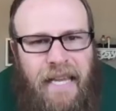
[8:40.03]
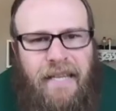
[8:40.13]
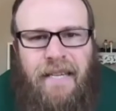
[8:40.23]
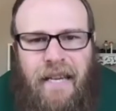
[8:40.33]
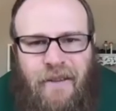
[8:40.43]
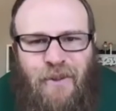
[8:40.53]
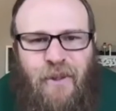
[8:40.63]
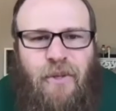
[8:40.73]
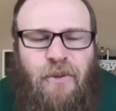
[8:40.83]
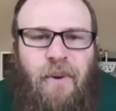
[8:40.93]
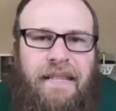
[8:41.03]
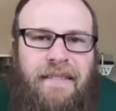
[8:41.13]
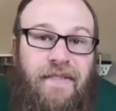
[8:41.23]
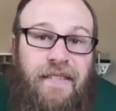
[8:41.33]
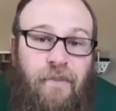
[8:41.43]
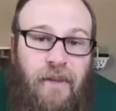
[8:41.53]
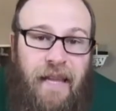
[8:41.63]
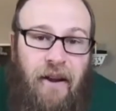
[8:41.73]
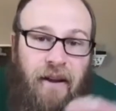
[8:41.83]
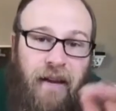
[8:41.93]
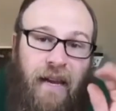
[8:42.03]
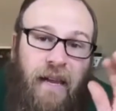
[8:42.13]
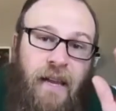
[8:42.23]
together the threads of similarity